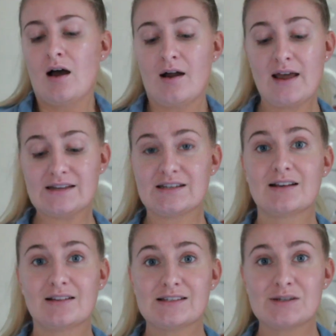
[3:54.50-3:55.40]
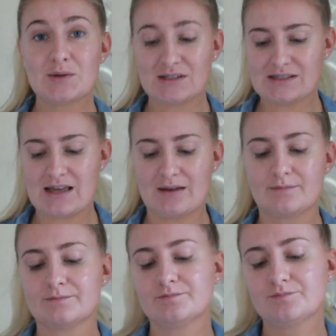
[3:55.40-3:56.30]
Alright, let's do this
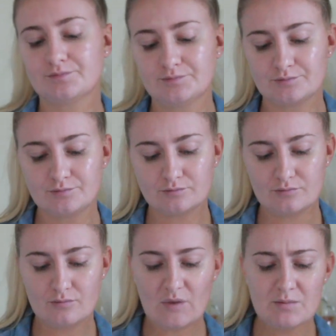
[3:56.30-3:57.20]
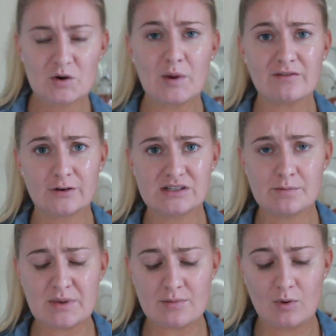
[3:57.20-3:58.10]
thing. I'm going to wait for it to
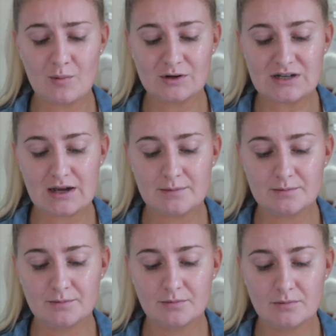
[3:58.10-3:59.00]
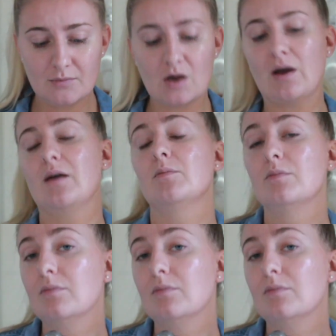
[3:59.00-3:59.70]
beep one more time. Okay.